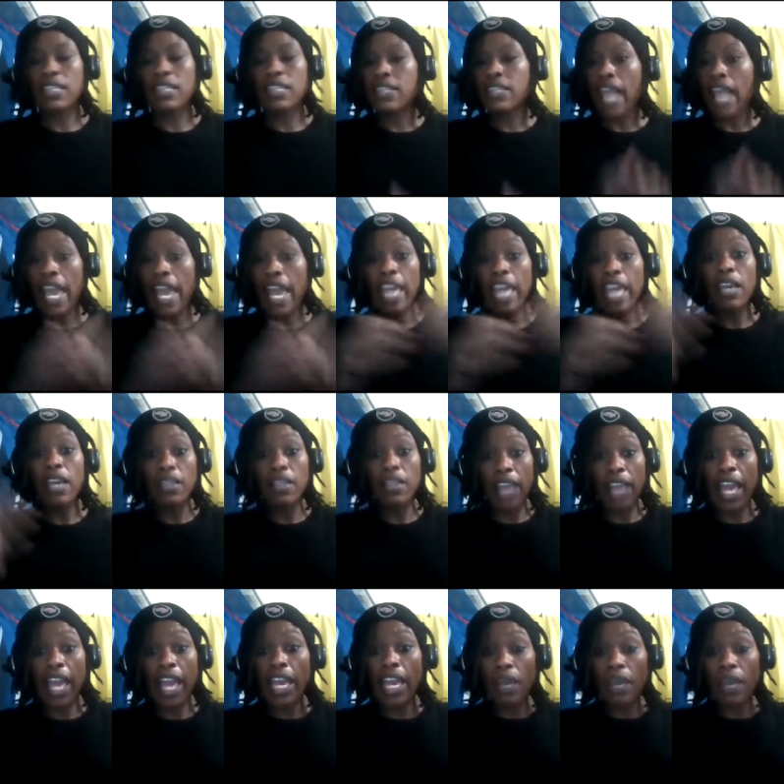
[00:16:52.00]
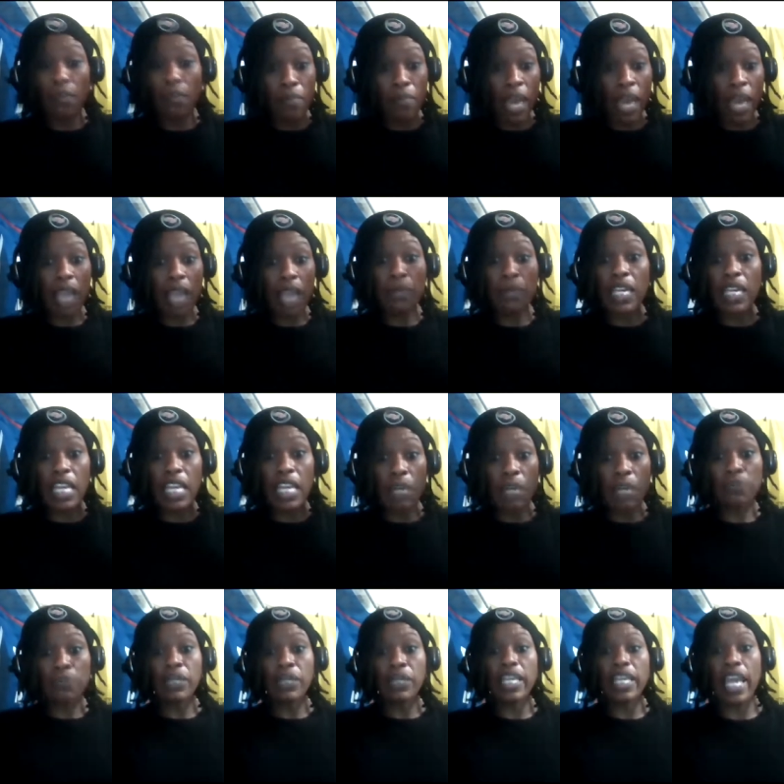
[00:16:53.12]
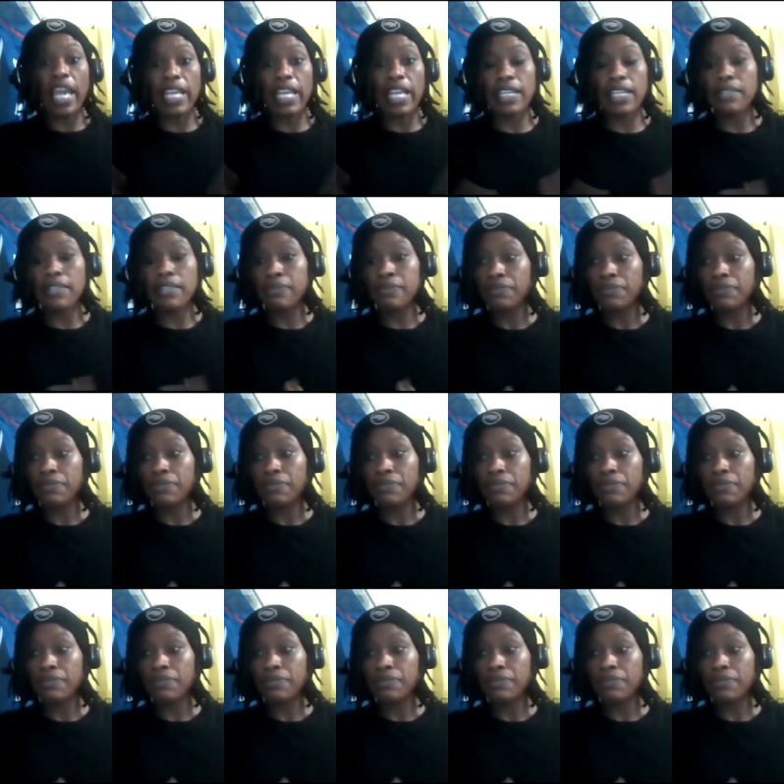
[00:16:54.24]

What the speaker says: They may be implicated